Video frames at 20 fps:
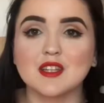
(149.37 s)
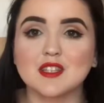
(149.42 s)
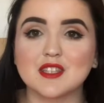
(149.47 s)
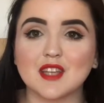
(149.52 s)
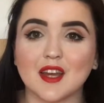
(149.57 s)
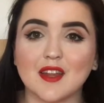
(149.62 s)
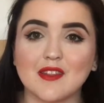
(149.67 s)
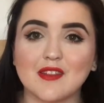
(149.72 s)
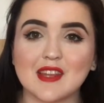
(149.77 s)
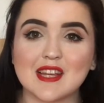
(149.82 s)

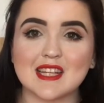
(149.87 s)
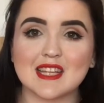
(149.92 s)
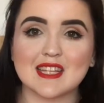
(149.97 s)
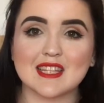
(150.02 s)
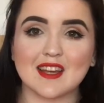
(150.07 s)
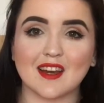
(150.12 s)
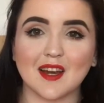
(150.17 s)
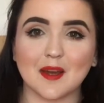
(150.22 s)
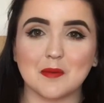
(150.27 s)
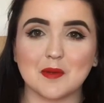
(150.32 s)
So this
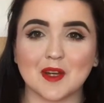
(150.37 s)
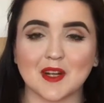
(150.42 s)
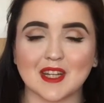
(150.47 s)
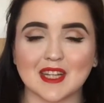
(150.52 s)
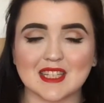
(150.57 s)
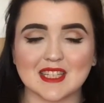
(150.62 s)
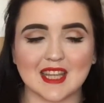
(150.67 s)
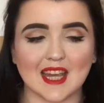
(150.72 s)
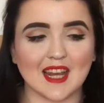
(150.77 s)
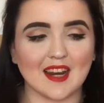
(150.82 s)
is the
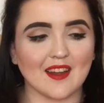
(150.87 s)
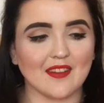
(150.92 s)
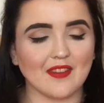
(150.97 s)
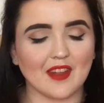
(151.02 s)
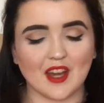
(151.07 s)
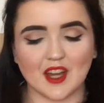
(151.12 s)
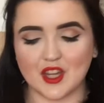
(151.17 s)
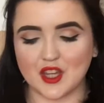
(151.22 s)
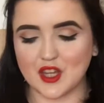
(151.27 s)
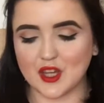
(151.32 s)
hypertonic saline
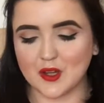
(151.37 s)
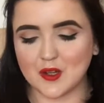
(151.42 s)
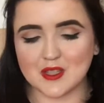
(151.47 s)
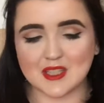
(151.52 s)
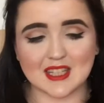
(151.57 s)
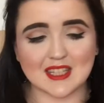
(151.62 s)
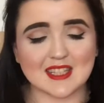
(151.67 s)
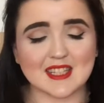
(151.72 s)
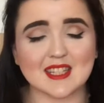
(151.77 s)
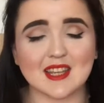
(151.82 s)
that I use.
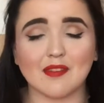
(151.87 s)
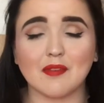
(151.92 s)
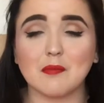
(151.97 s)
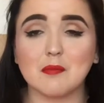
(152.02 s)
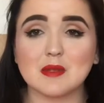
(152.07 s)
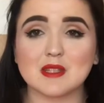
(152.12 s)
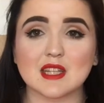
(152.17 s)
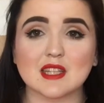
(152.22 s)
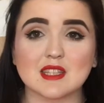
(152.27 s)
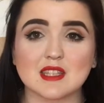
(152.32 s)
It's
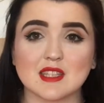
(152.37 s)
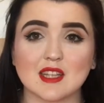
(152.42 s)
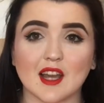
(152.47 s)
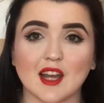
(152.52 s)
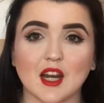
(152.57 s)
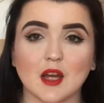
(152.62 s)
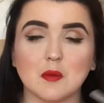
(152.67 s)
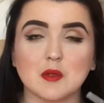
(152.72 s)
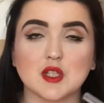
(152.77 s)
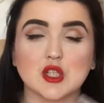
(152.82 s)
7%
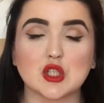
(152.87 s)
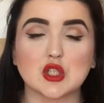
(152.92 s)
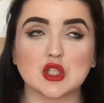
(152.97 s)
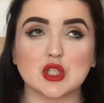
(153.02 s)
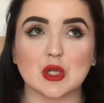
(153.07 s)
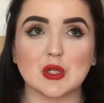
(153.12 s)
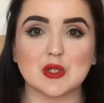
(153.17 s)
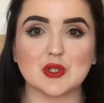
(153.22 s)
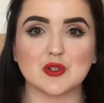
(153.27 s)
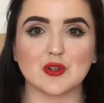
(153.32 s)
saline, which is
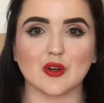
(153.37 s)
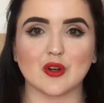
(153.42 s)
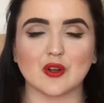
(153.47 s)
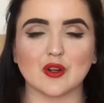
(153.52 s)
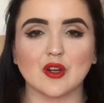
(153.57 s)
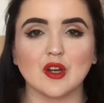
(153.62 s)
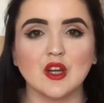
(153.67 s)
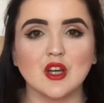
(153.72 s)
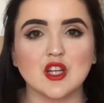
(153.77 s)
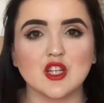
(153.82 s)
so
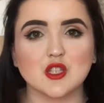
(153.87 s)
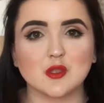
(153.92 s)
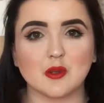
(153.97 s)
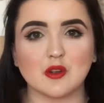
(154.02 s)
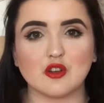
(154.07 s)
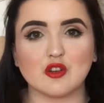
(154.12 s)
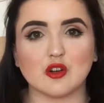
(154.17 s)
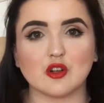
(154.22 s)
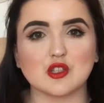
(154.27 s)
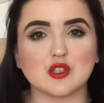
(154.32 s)
strong, so
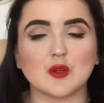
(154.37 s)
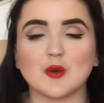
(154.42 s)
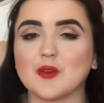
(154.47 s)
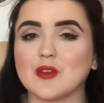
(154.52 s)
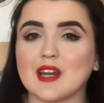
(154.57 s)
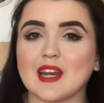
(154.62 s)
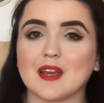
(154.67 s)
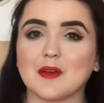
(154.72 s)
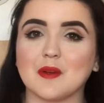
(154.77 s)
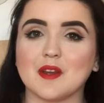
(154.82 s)
it draws all
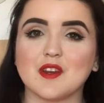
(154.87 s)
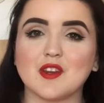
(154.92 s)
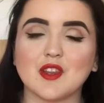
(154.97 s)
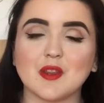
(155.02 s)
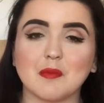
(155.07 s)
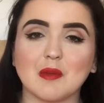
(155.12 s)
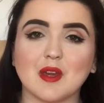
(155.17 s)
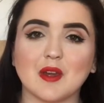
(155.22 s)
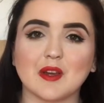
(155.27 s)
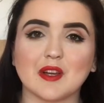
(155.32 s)
the liquid to
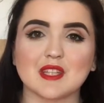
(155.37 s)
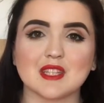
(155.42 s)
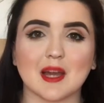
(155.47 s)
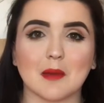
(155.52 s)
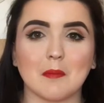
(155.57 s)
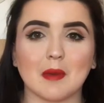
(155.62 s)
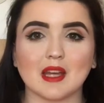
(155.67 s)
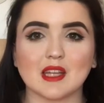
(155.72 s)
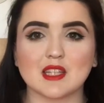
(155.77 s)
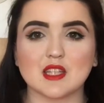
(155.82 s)
the mucus
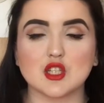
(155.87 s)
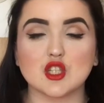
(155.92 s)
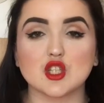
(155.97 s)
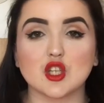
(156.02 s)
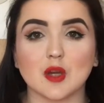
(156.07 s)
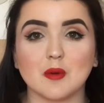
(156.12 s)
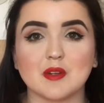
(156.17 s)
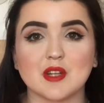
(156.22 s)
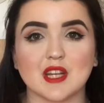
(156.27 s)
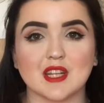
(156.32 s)
and makes it
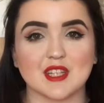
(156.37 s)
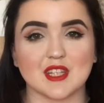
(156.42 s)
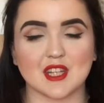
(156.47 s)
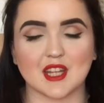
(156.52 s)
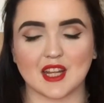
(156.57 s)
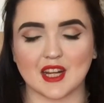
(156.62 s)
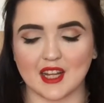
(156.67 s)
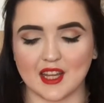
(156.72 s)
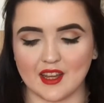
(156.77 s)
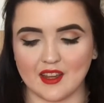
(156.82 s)
so much easier
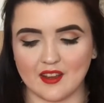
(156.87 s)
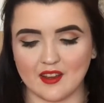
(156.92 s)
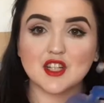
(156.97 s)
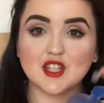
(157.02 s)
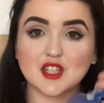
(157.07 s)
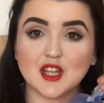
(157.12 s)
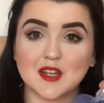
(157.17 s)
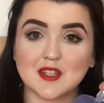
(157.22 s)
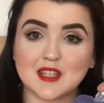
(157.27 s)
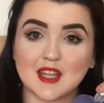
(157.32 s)
to clear.
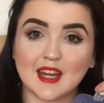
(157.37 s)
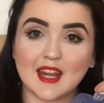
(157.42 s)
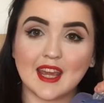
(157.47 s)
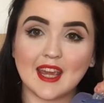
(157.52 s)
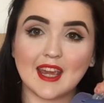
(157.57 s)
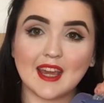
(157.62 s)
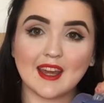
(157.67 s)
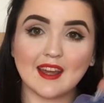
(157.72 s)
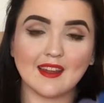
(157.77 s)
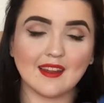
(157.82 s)
Just goes in
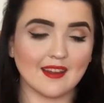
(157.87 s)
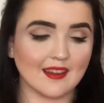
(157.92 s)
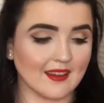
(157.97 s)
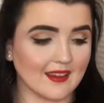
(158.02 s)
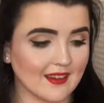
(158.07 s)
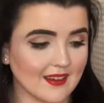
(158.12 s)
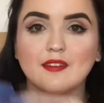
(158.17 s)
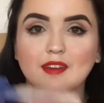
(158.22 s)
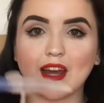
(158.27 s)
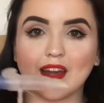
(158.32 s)
here.
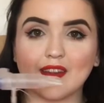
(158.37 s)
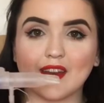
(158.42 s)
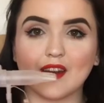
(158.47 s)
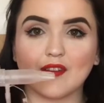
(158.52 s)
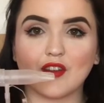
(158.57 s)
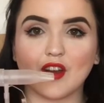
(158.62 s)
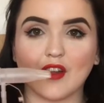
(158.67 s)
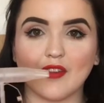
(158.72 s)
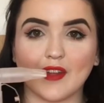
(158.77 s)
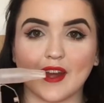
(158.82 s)
Now that
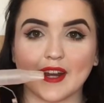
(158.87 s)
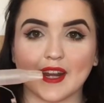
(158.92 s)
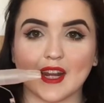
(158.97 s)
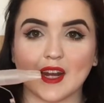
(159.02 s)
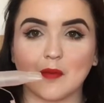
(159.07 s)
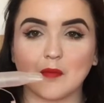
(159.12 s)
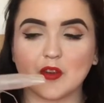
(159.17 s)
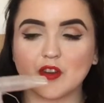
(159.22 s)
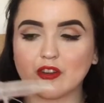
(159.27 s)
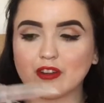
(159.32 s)
I've got that in,
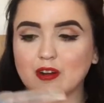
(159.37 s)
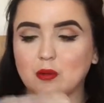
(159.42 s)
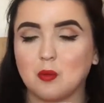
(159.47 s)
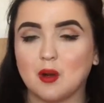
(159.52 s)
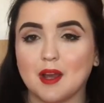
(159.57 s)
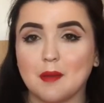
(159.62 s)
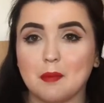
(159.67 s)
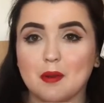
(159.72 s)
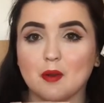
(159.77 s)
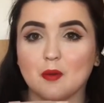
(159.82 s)
I'm just going to
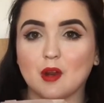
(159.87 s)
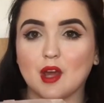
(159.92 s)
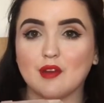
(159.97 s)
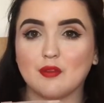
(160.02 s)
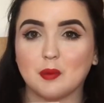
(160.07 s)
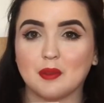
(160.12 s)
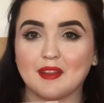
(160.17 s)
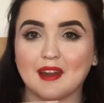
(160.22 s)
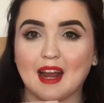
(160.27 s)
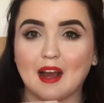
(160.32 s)
wipe it all
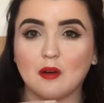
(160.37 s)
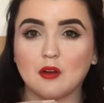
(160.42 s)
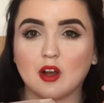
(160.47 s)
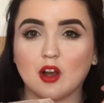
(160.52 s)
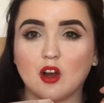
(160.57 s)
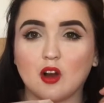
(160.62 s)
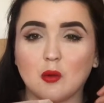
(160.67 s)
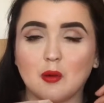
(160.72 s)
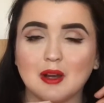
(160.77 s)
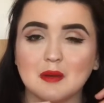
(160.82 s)
over with an
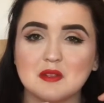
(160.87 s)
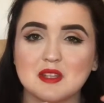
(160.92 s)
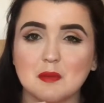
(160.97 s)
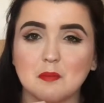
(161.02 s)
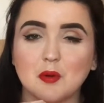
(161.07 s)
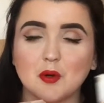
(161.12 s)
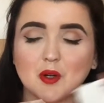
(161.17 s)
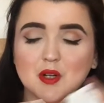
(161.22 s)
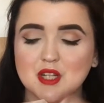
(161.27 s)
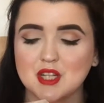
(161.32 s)
alcohol wipe. It's
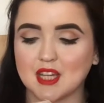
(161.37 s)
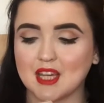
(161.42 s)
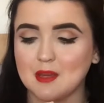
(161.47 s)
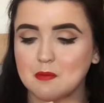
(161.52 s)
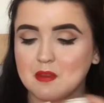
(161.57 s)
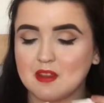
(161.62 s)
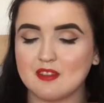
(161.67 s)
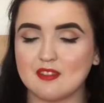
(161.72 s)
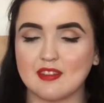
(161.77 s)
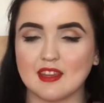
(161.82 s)
important to
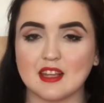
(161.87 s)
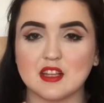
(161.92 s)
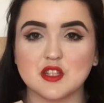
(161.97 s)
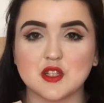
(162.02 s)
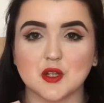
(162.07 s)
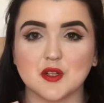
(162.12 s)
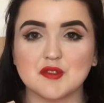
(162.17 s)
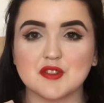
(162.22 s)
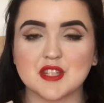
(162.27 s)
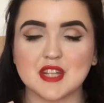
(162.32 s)
keep these things
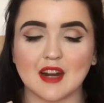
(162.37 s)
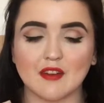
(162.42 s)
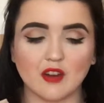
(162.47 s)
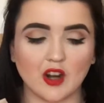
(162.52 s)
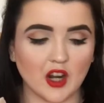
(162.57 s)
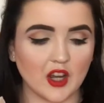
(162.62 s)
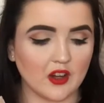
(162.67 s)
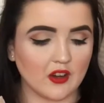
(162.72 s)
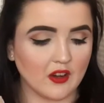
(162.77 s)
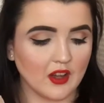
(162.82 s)
sort of
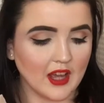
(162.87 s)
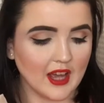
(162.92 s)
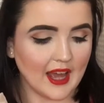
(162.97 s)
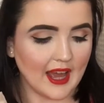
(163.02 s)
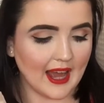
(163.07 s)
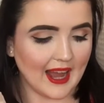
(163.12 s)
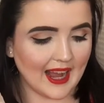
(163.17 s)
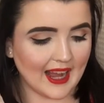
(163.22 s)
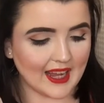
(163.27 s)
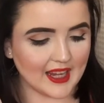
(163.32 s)
sterile,
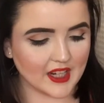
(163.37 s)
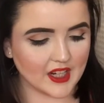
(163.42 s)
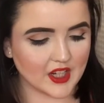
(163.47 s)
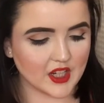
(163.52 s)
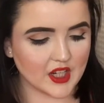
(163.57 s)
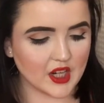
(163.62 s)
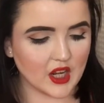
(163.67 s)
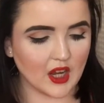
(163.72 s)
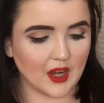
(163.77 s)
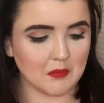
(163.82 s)

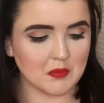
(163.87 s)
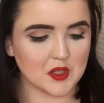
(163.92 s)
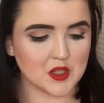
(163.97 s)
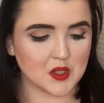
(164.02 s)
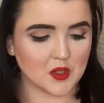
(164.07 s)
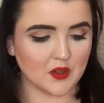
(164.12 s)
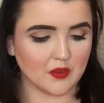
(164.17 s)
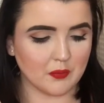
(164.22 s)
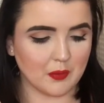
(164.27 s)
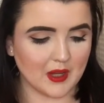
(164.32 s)
and I'm the
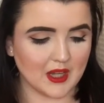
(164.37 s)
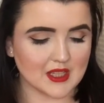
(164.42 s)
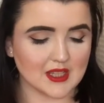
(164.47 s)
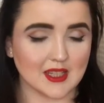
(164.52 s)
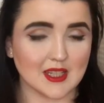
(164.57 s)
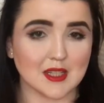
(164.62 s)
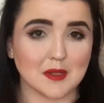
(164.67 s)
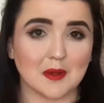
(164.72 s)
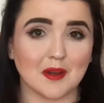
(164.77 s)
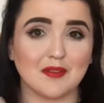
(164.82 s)
sort of
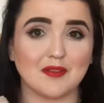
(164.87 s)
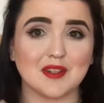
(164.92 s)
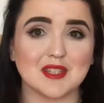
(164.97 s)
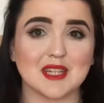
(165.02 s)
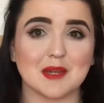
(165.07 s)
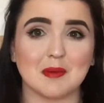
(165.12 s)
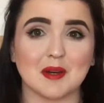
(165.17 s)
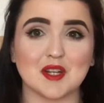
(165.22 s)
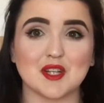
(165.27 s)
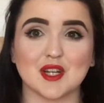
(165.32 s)
person that's quite
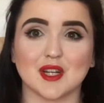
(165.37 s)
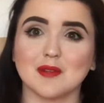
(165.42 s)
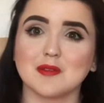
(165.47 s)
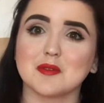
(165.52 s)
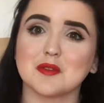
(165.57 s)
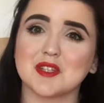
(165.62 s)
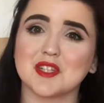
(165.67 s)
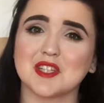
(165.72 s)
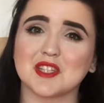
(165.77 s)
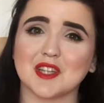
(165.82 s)
fussy about
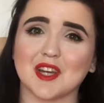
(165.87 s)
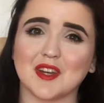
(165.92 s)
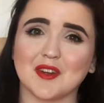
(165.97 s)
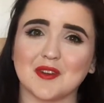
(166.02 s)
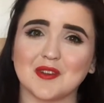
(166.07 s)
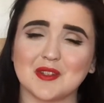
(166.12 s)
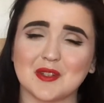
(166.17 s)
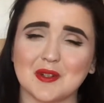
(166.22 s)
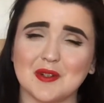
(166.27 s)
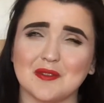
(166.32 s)
germs, which is sort
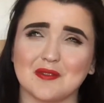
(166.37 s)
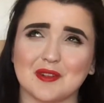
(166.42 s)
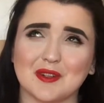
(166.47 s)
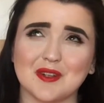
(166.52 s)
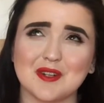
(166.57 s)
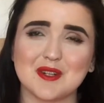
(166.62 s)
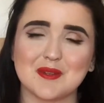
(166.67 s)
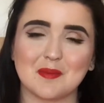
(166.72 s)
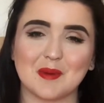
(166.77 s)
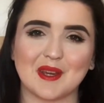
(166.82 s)
of
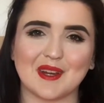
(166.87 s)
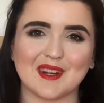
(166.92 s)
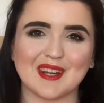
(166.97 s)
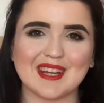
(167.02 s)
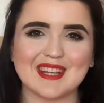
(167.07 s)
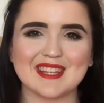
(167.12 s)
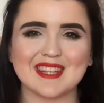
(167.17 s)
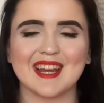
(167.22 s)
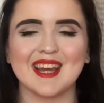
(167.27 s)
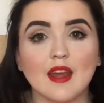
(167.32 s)
good, to be
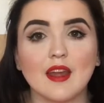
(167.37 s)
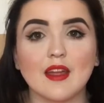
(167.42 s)
honest.